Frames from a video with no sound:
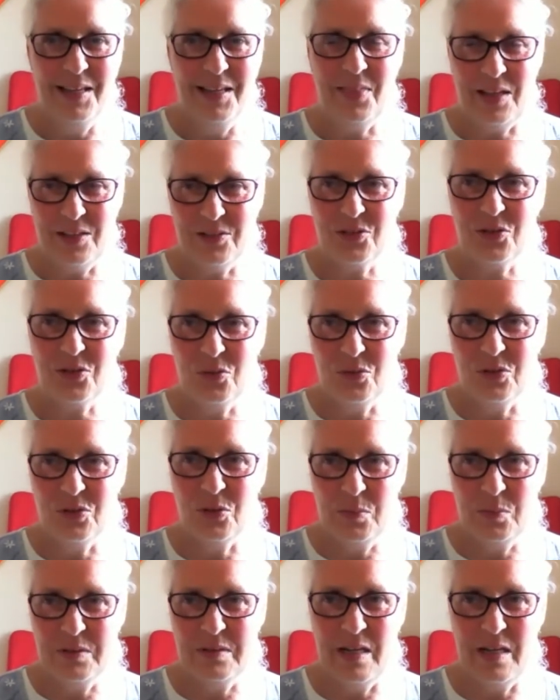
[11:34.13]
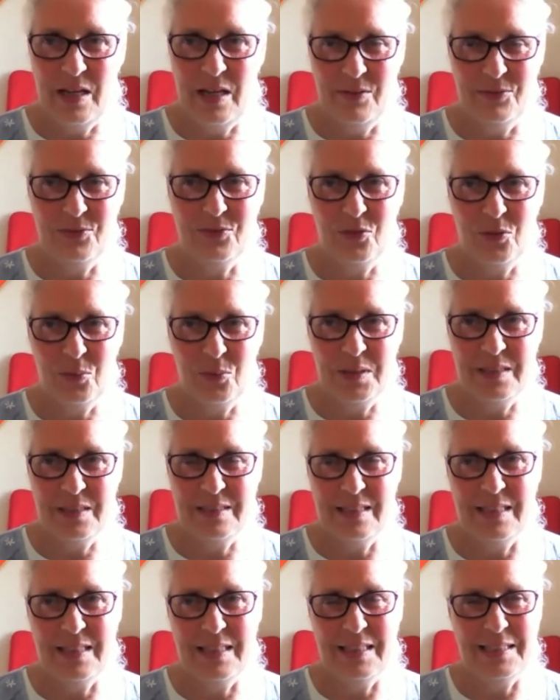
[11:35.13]
That's all that was left for me
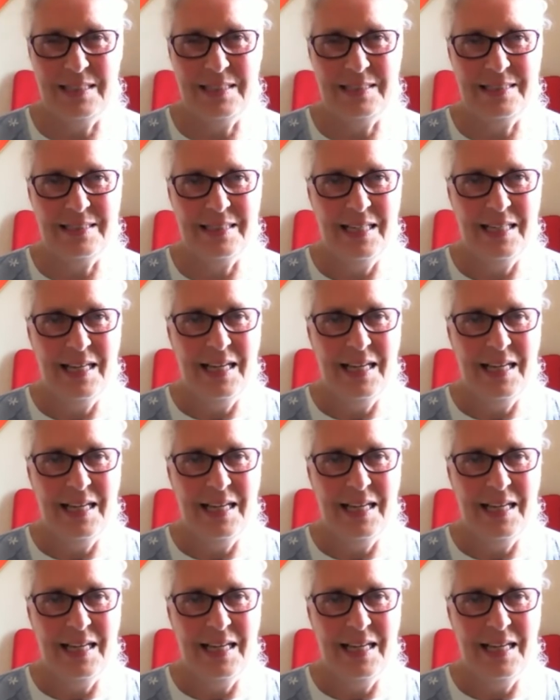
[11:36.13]
to eat,